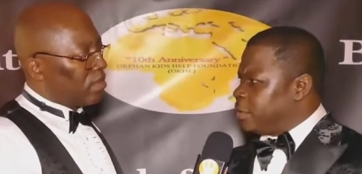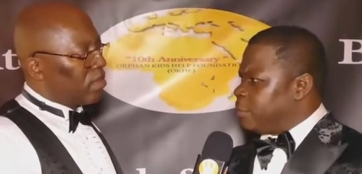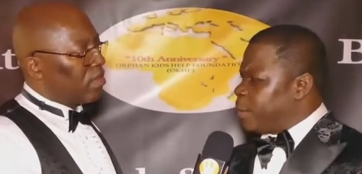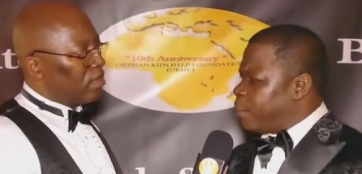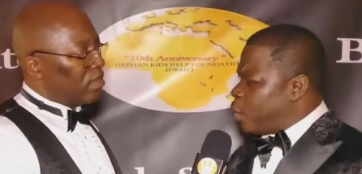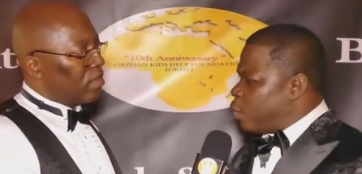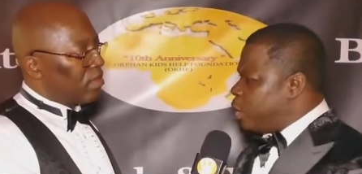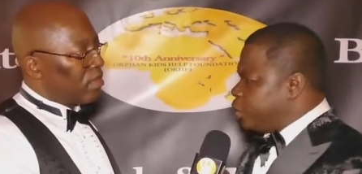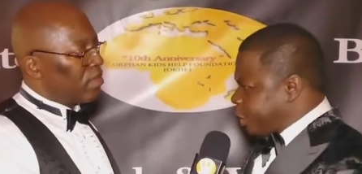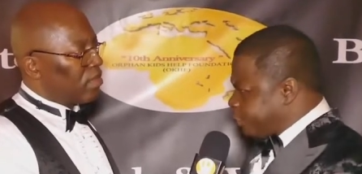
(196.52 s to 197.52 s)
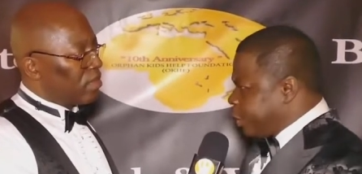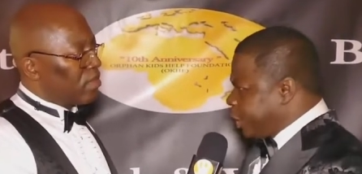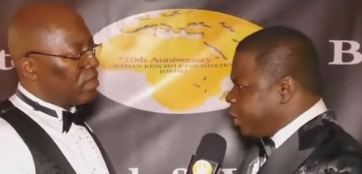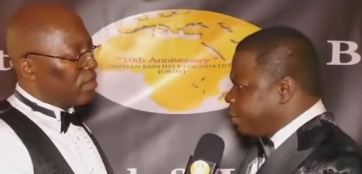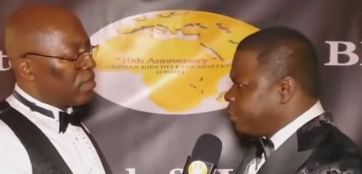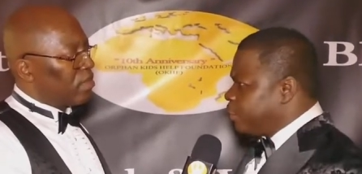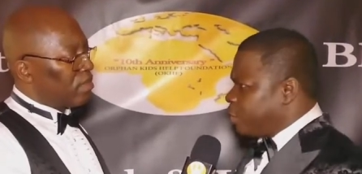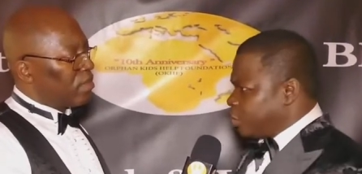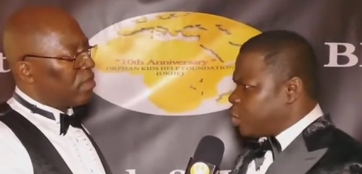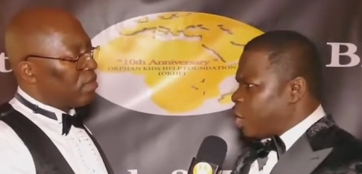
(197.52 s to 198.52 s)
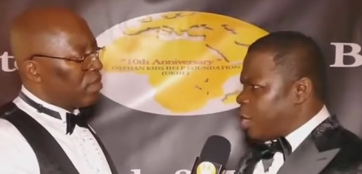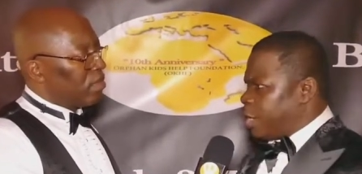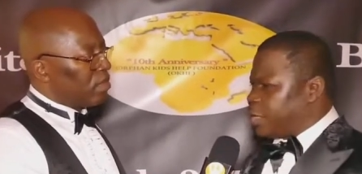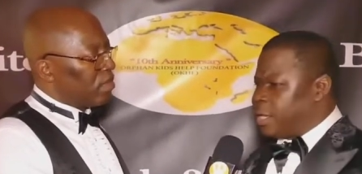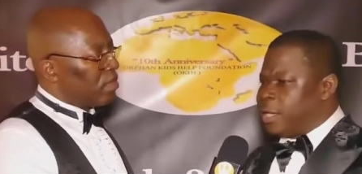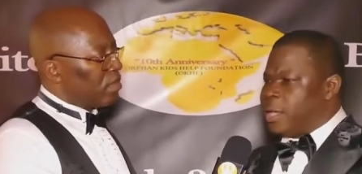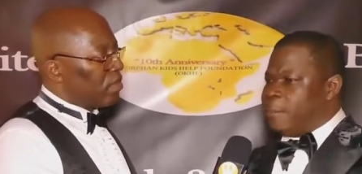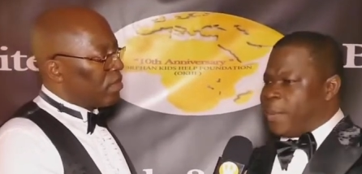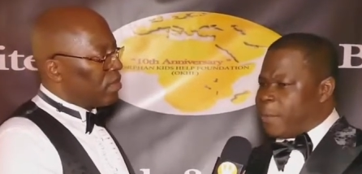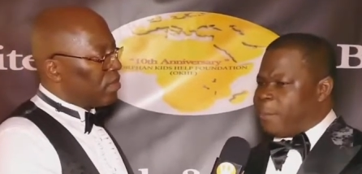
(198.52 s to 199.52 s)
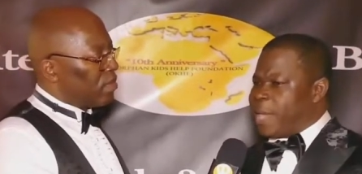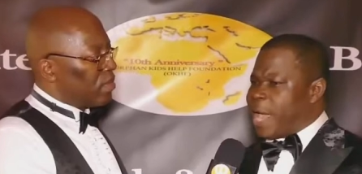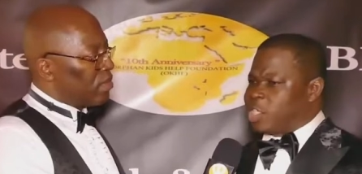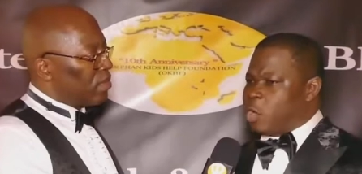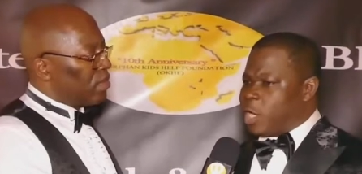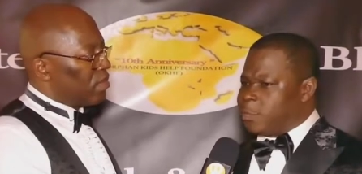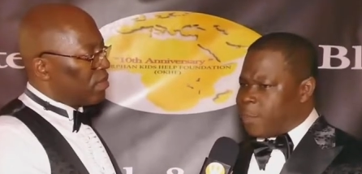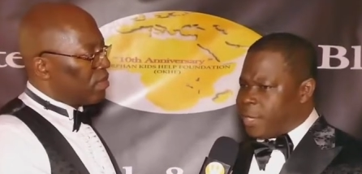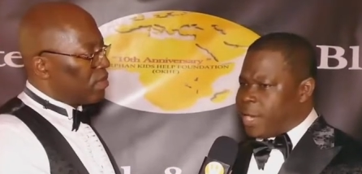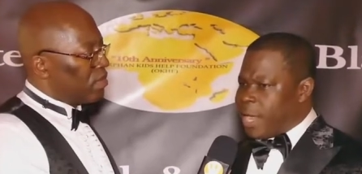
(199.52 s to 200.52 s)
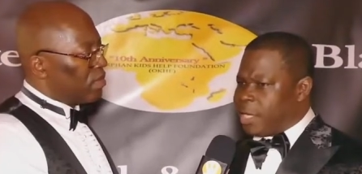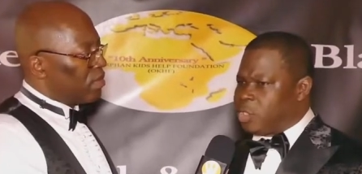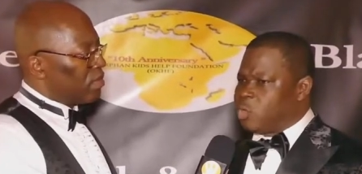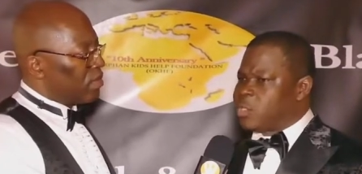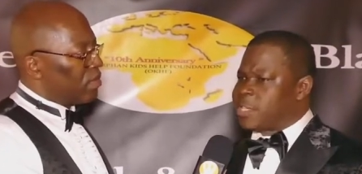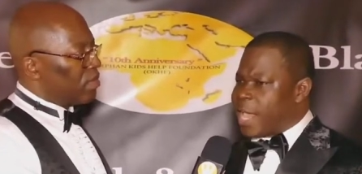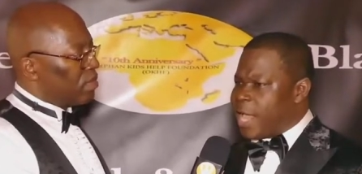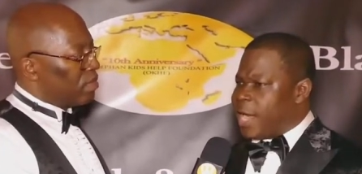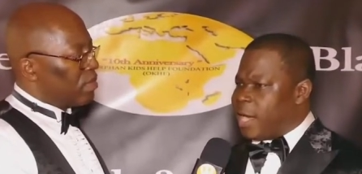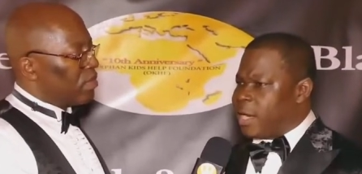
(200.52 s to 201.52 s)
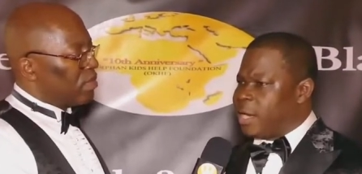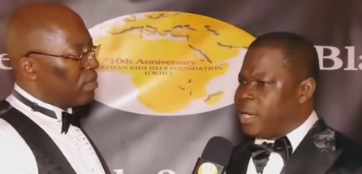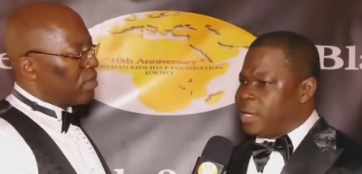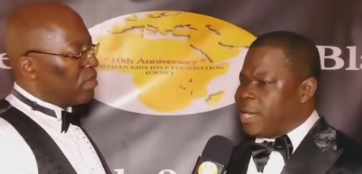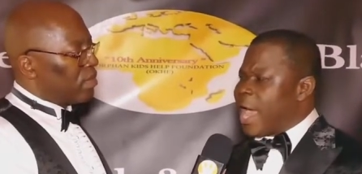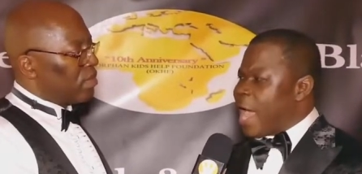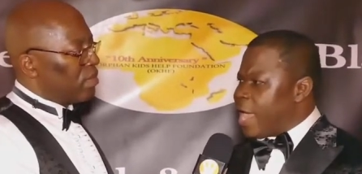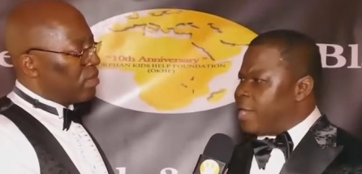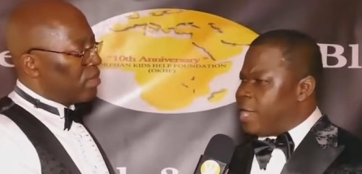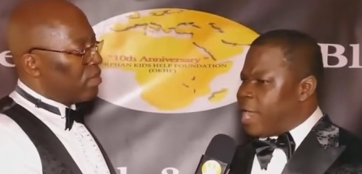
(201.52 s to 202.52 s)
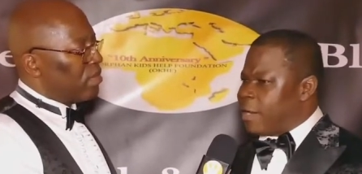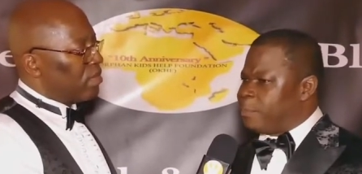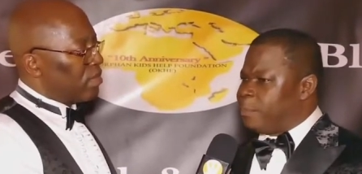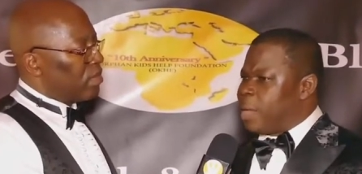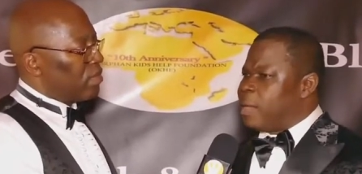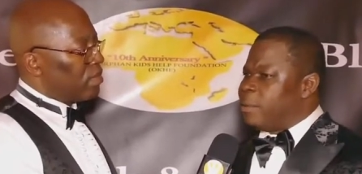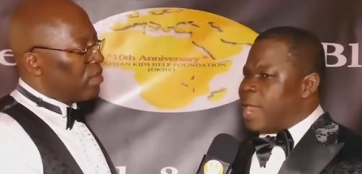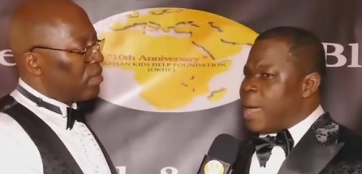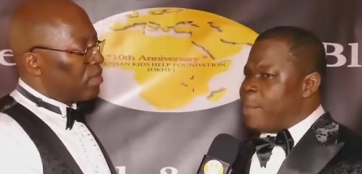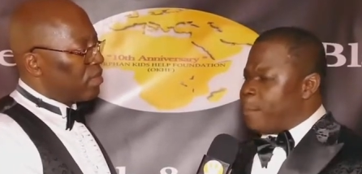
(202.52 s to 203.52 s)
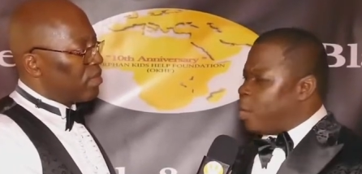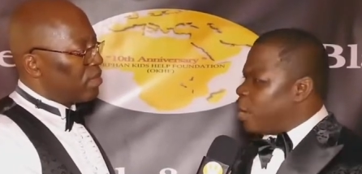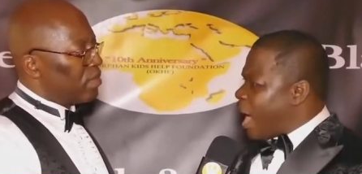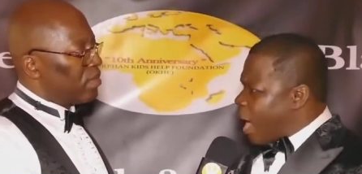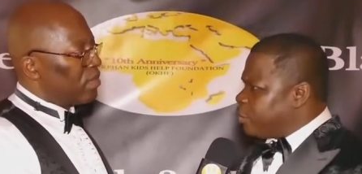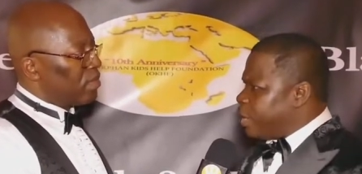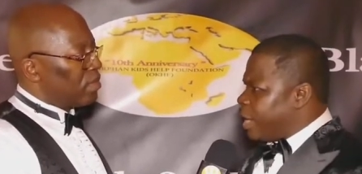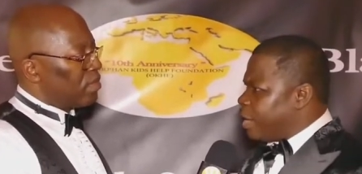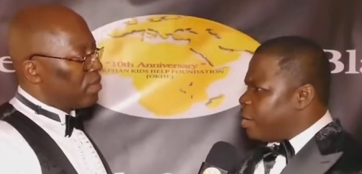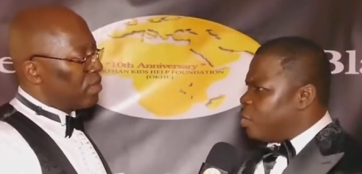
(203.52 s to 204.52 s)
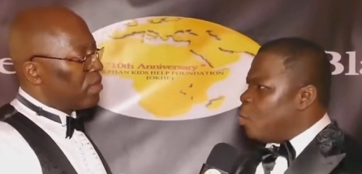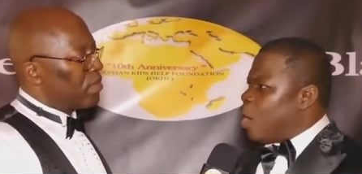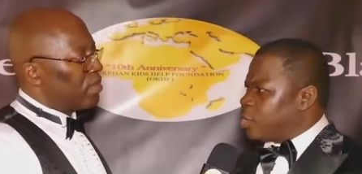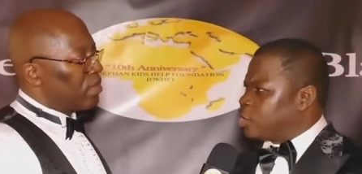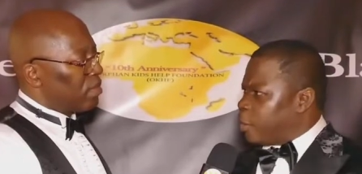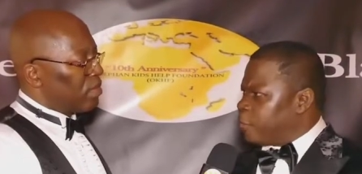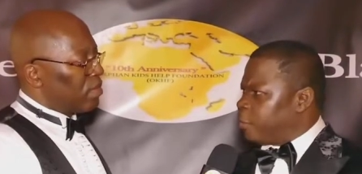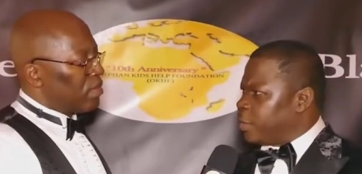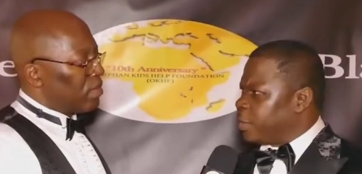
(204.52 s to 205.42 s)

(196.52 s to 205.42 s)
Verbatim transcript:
Speaker 1: people, the dimini, what you call it. Petit Pays has always been there to sell the idea that there are people out there who are suffering.